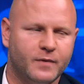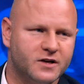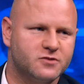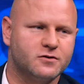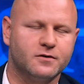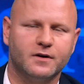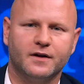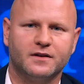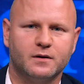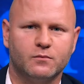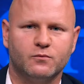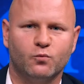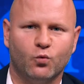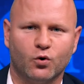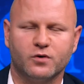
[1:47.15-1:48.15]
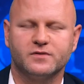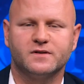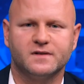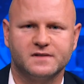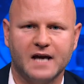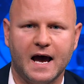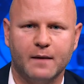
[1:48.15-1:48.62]
make sure nothing worse
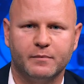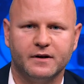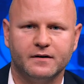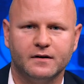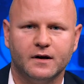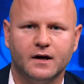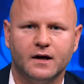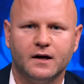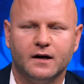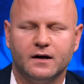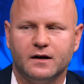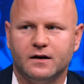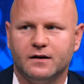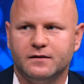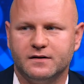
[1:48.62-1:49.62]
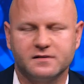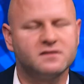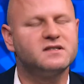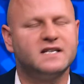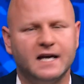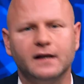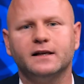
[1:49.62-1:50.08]
has happened. This
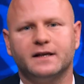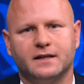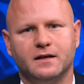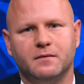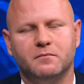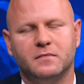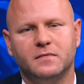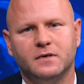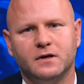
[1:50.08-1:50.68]
is killing them.